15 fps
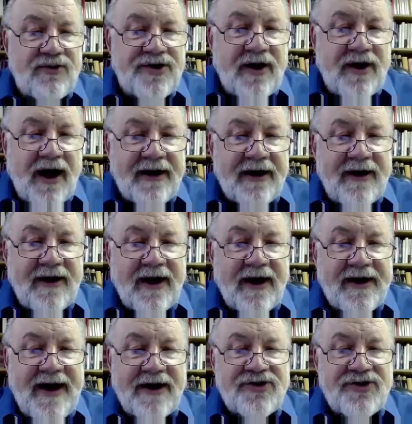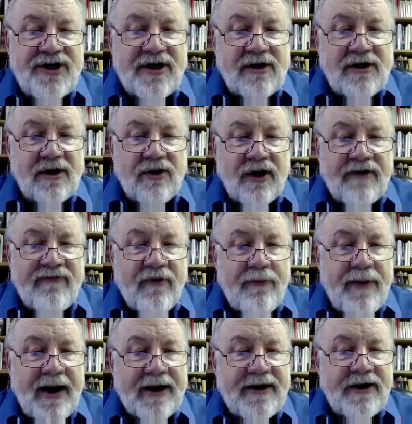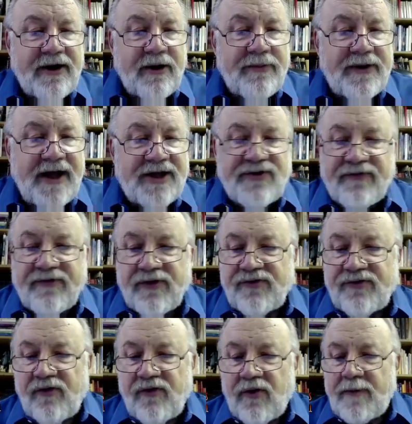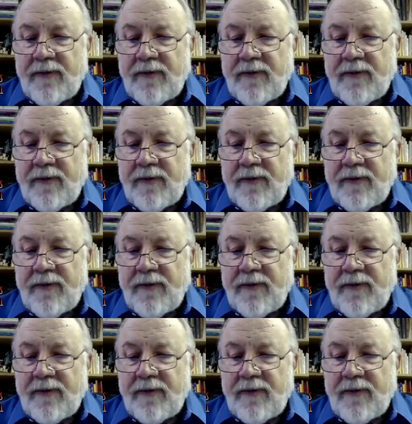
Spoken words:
I can't see clearly from back here. That's the first four.